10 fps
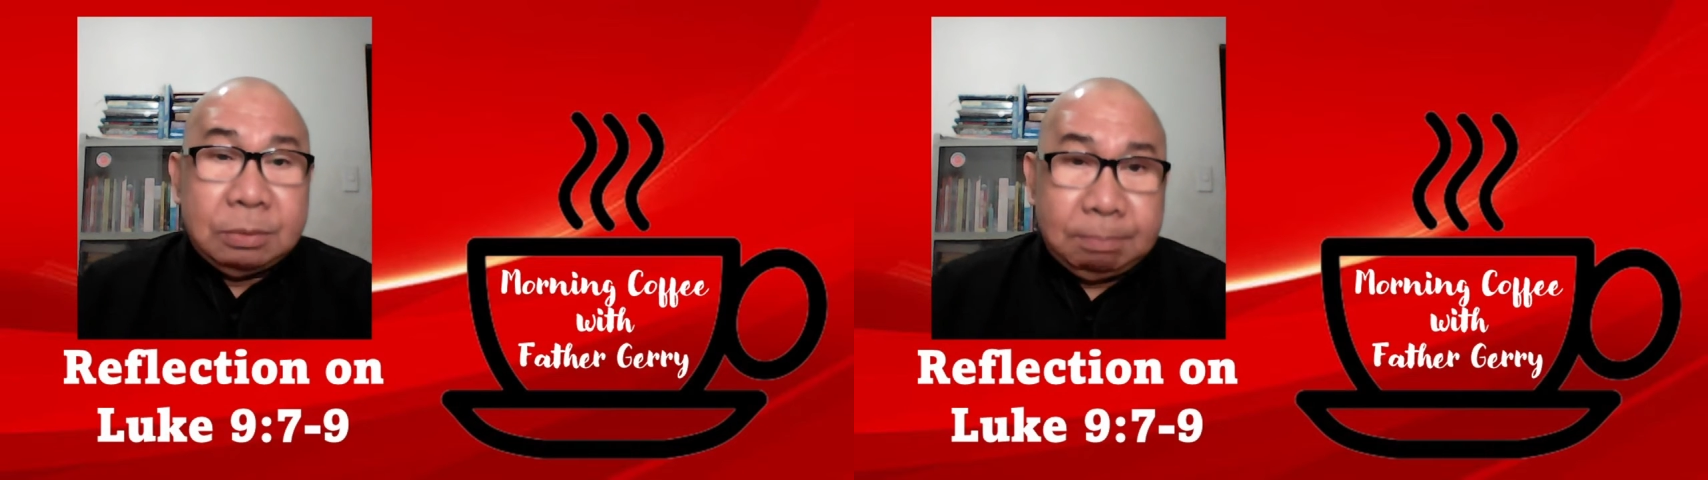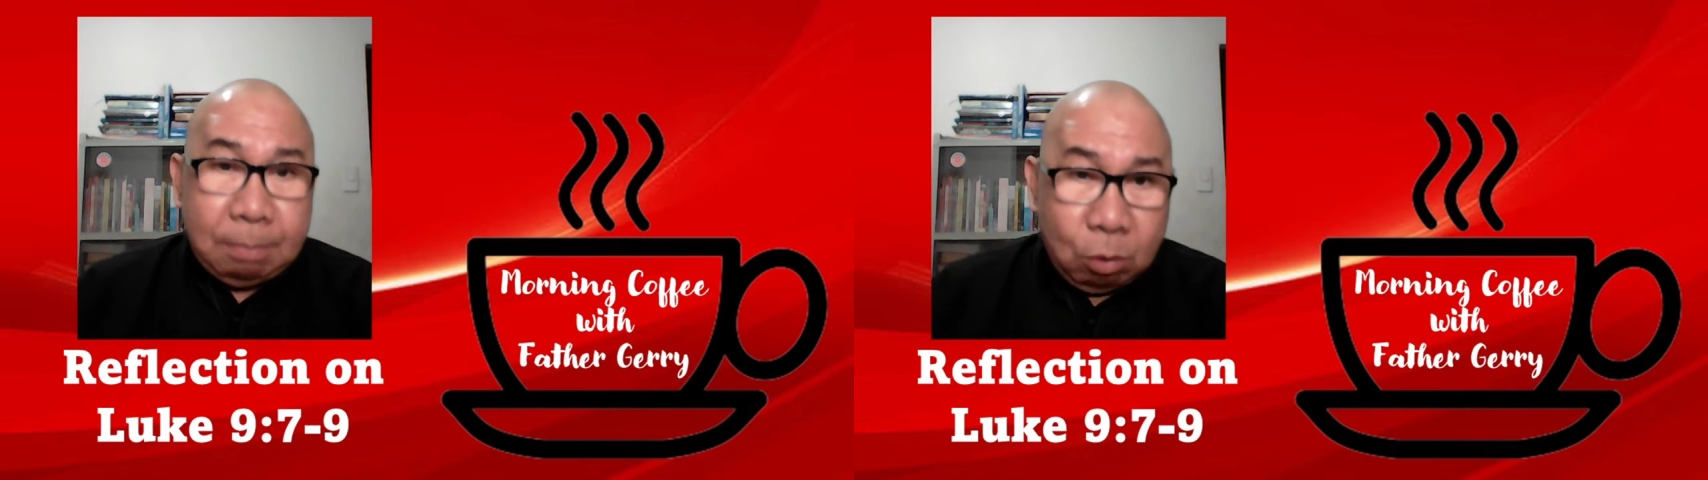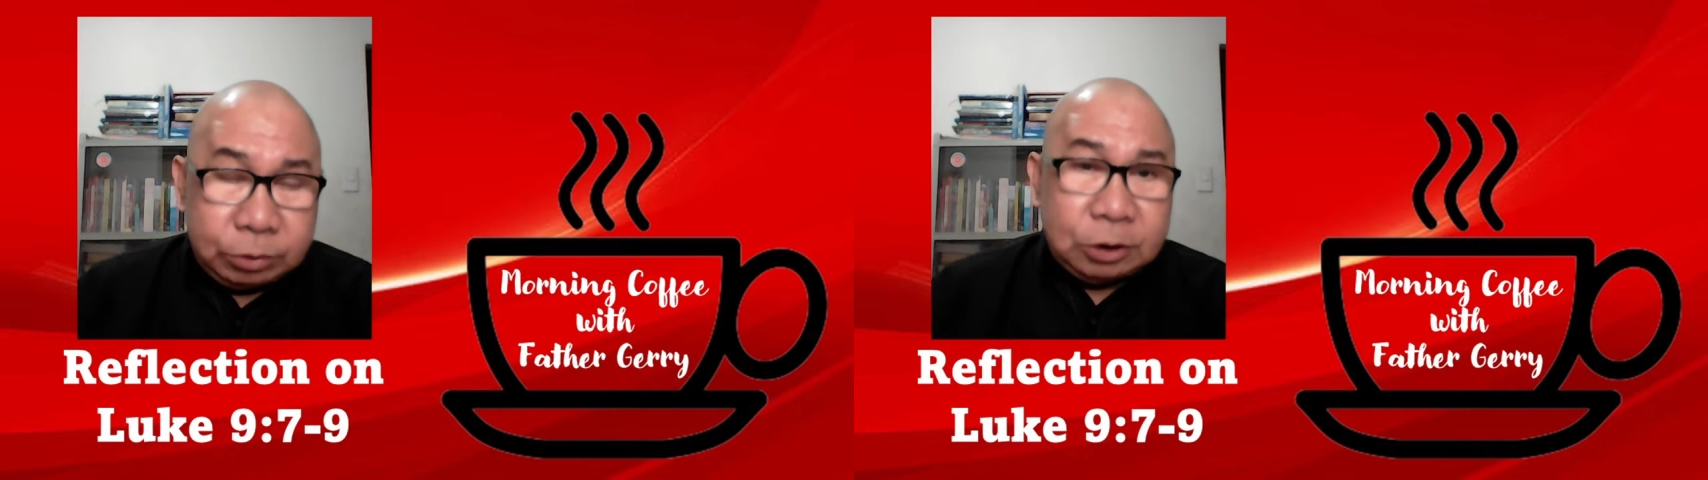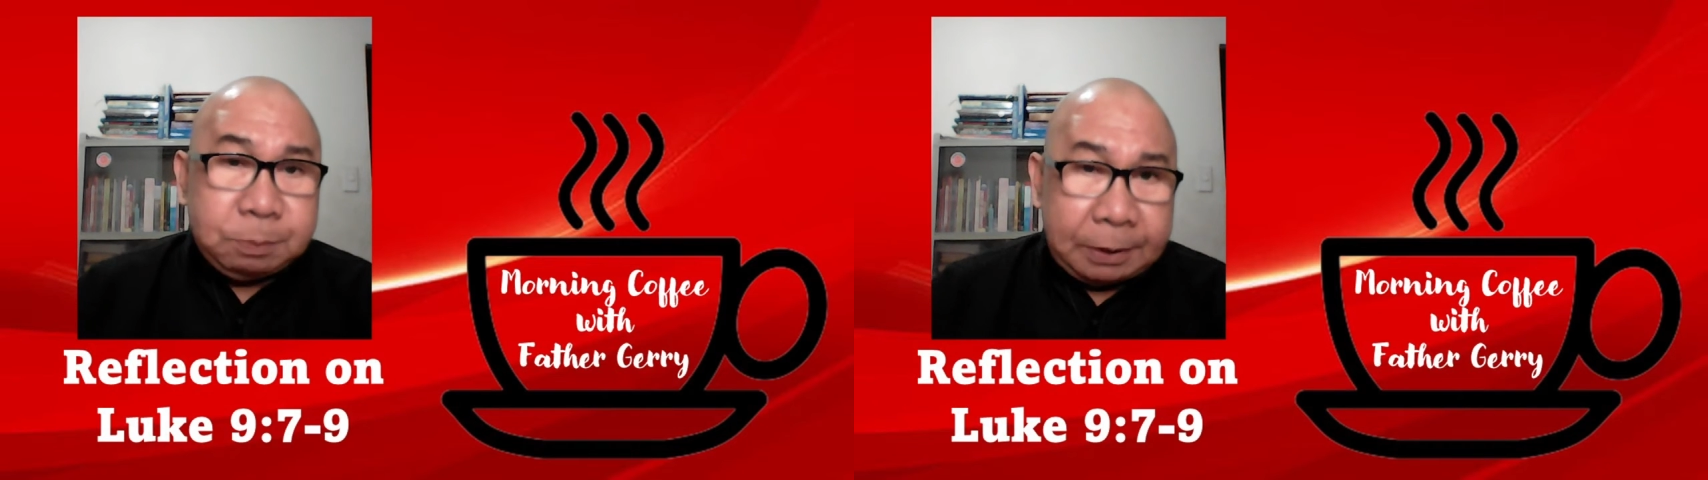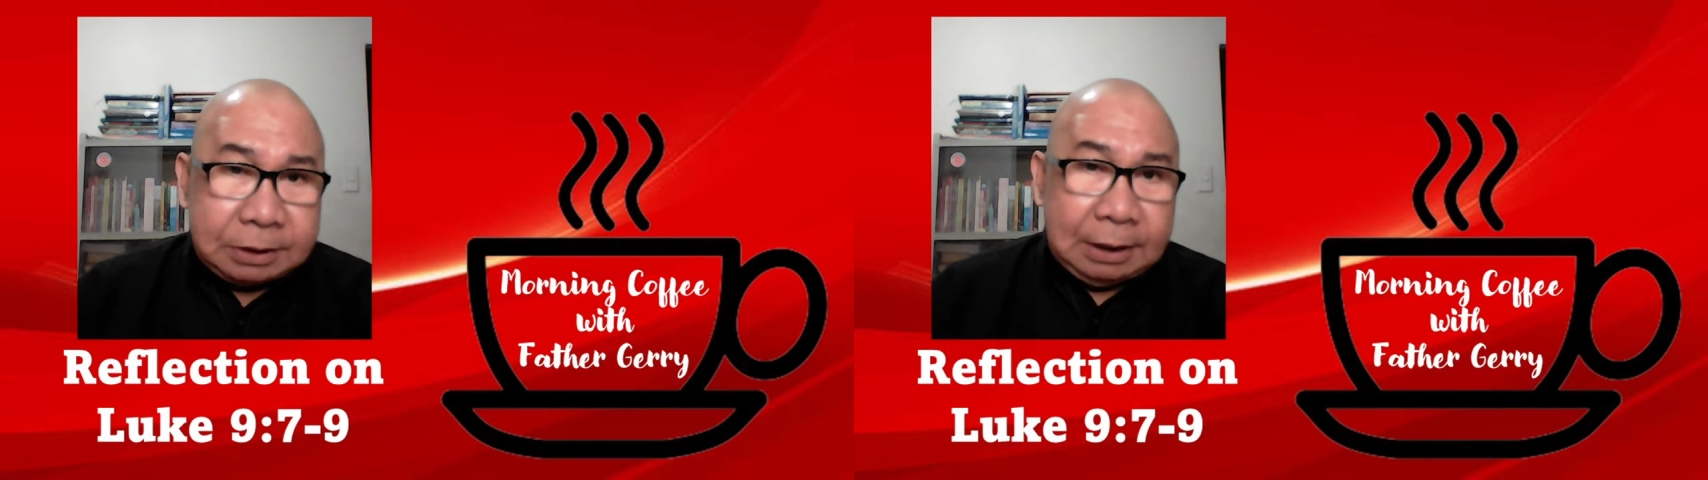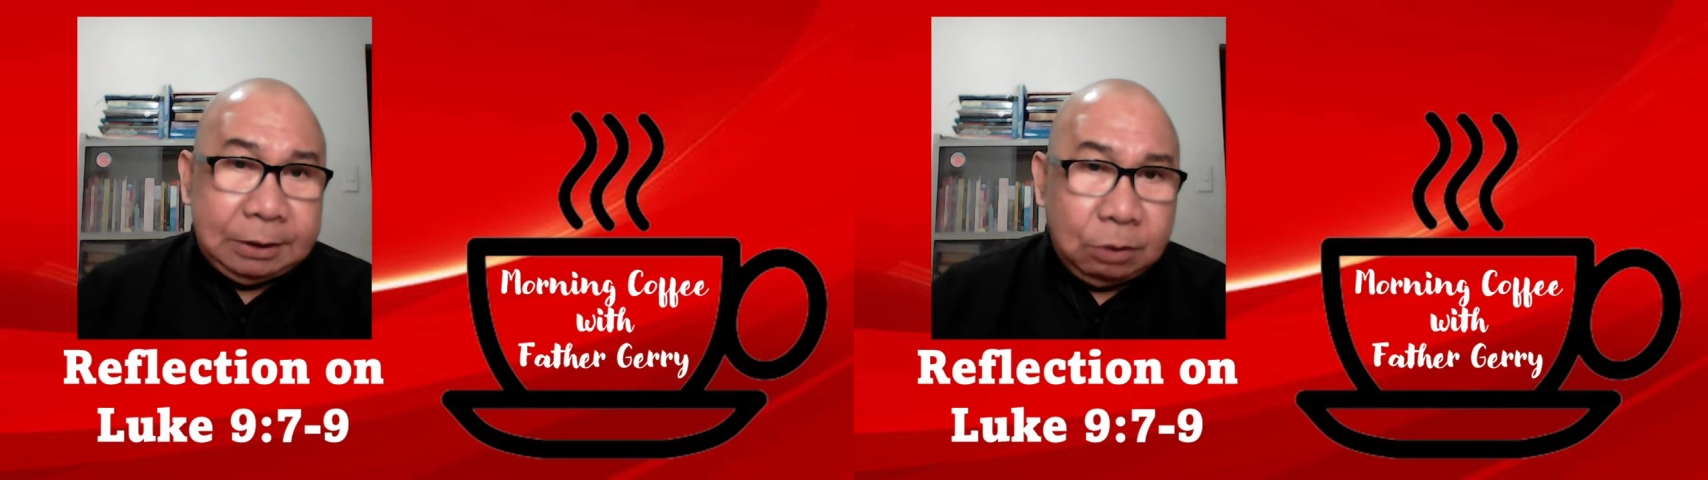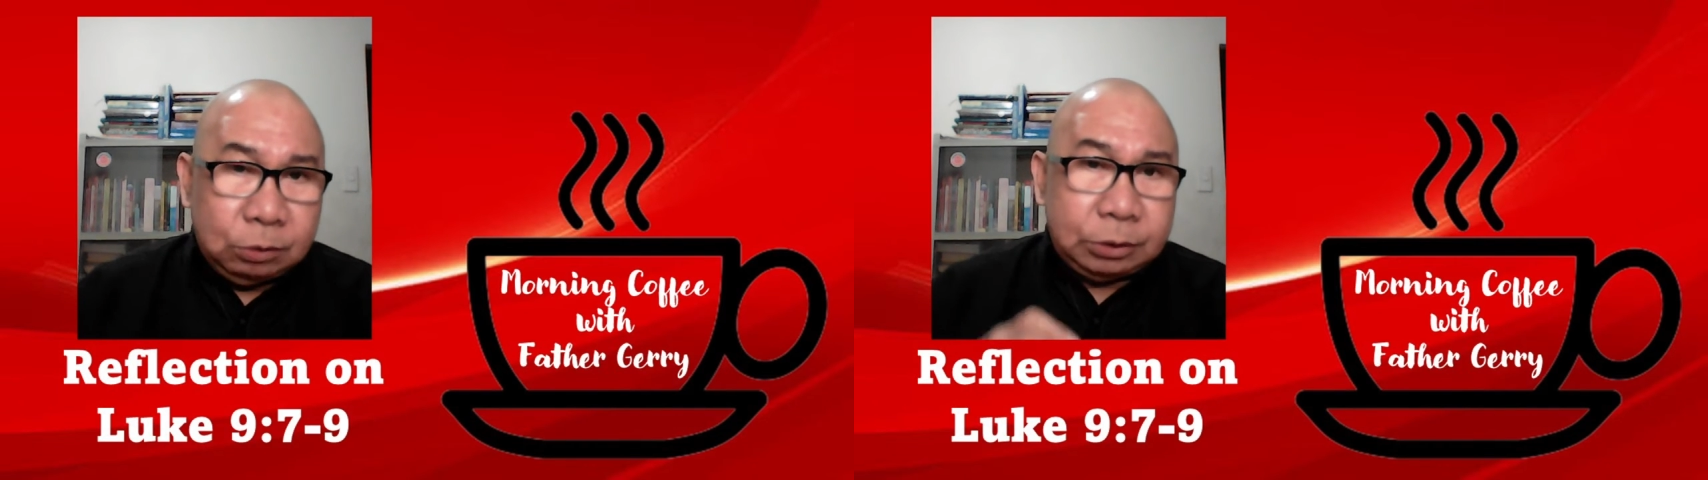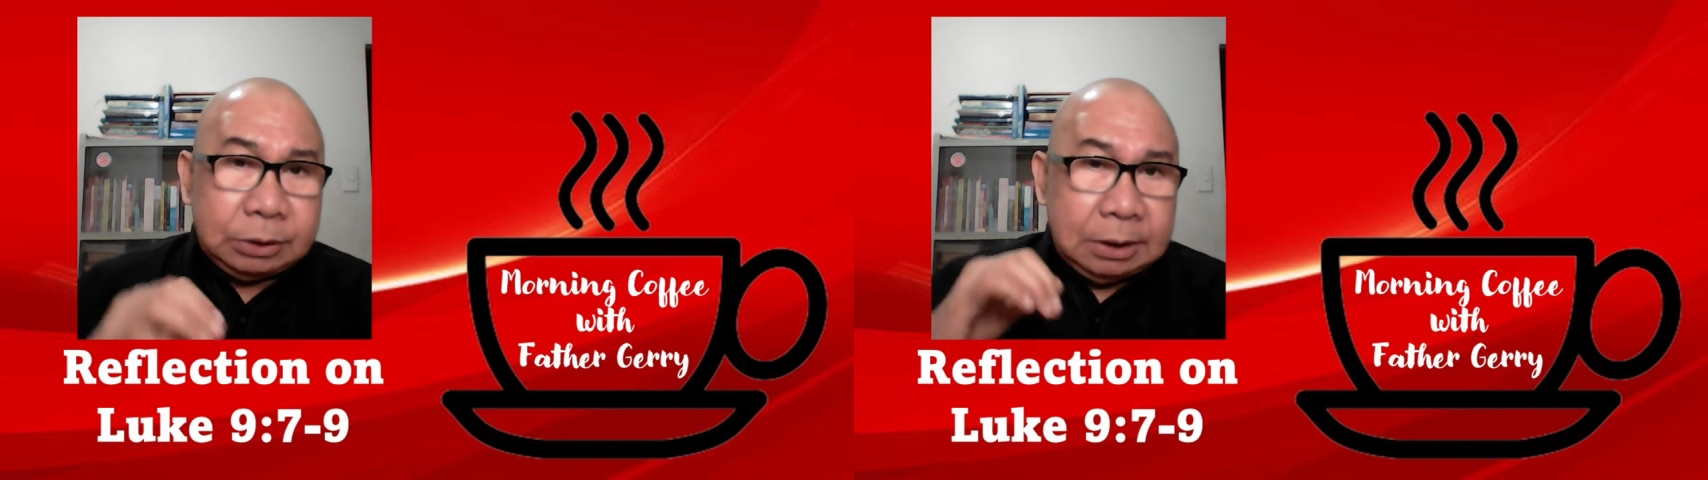Most especially
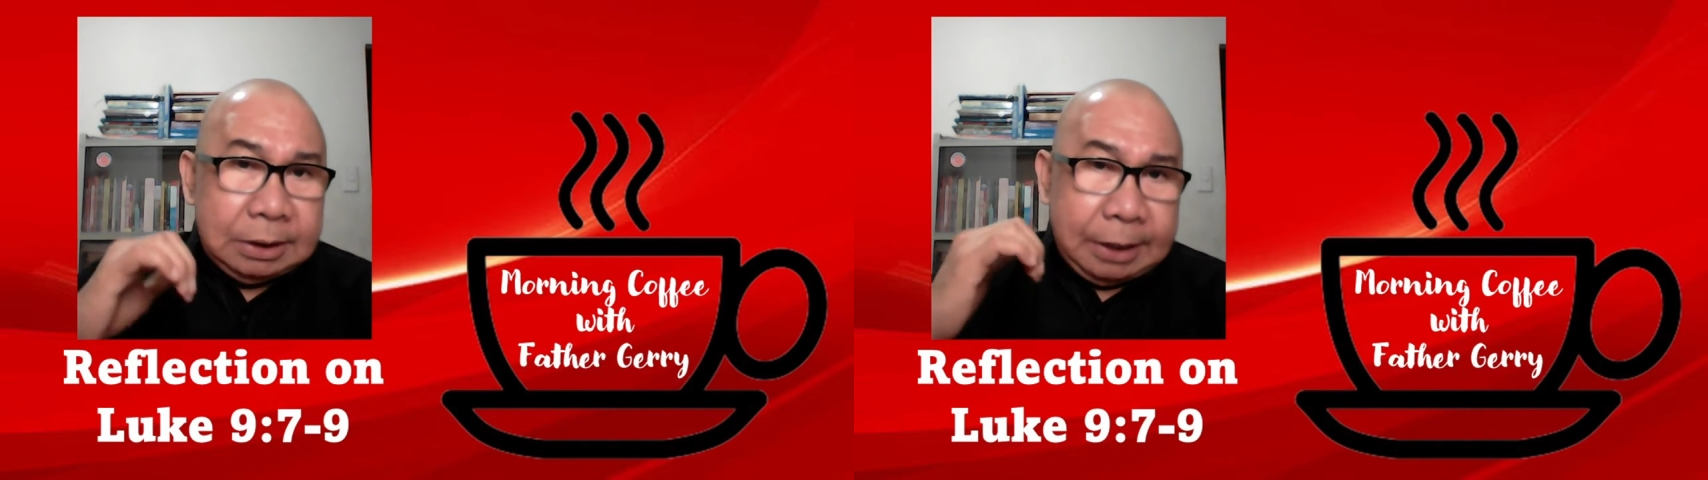those